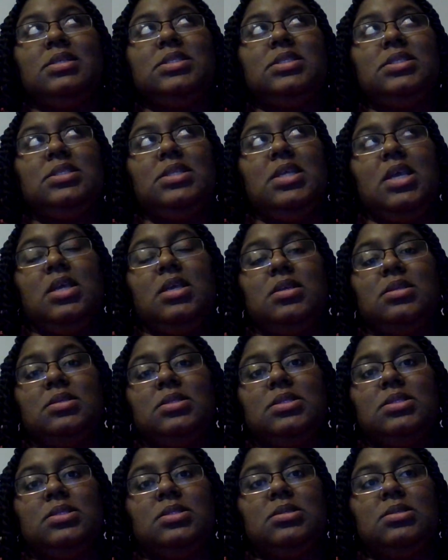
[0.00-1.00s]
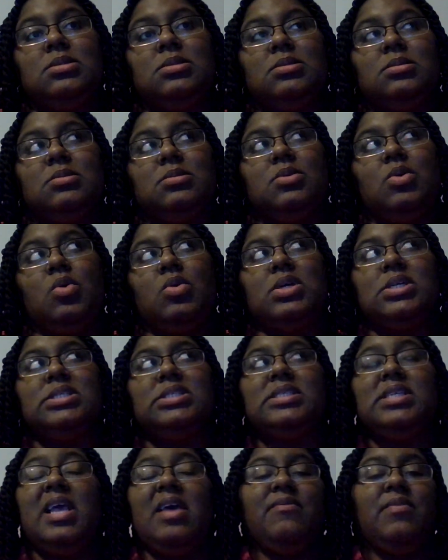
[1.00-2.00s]
six or a
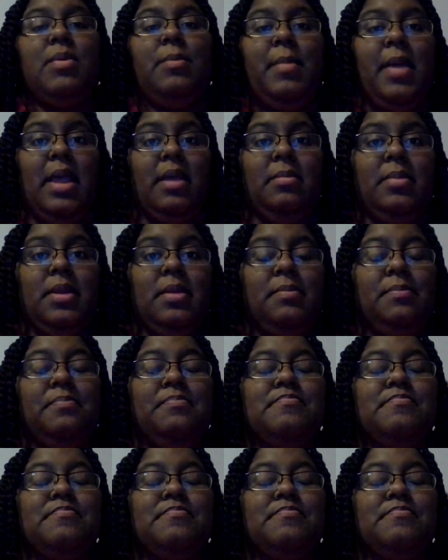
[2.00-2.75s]
seven, maybe.